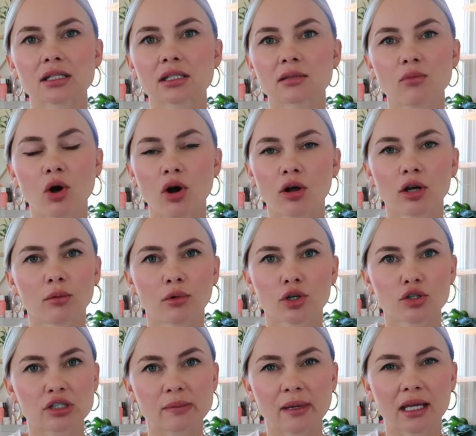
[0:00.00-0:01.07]
small
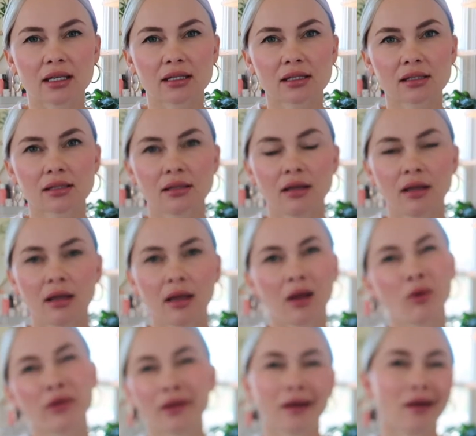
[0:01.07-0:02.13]
commercial space
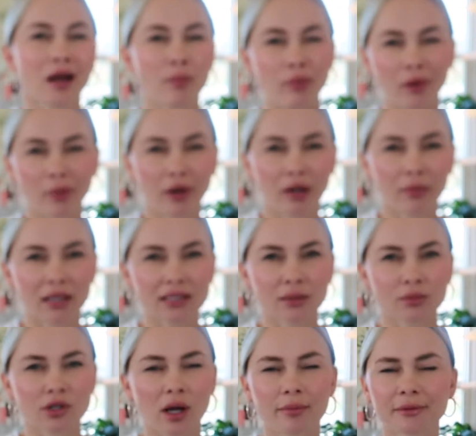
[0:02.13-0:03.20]
with like a couple apartments
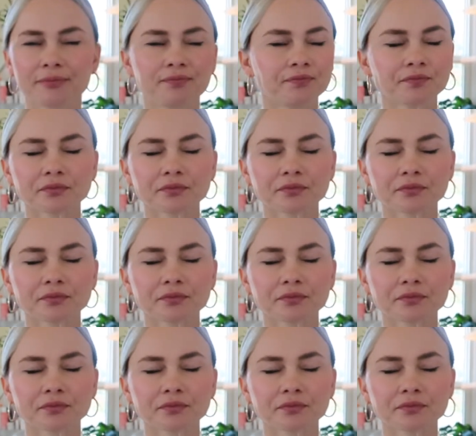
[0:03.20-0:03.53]
up top